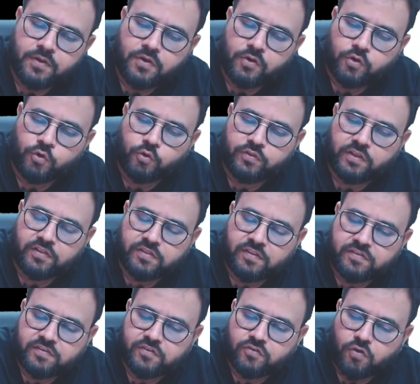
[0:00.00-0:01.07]
Do you think
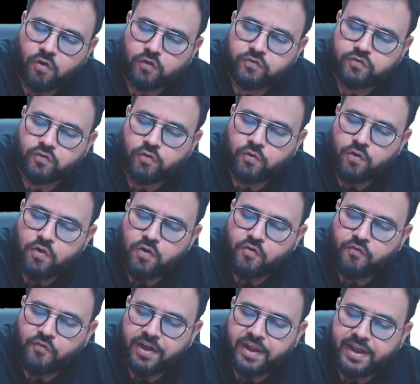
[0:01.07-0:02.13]
this is also
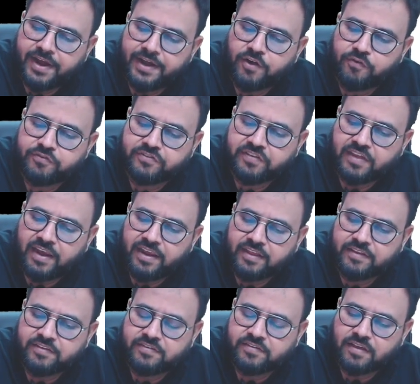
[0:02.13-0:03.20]
one kind of
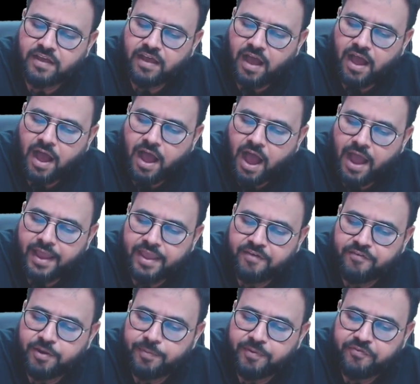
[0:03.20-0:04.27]
challenge I
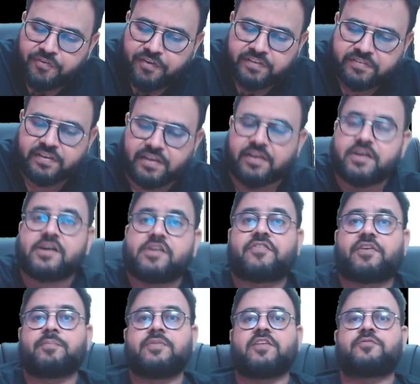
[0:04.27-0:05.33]
will be facing
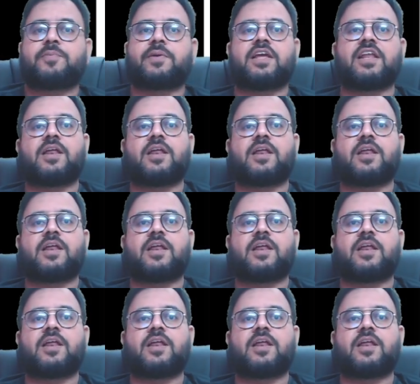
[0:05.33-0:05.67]
from these particular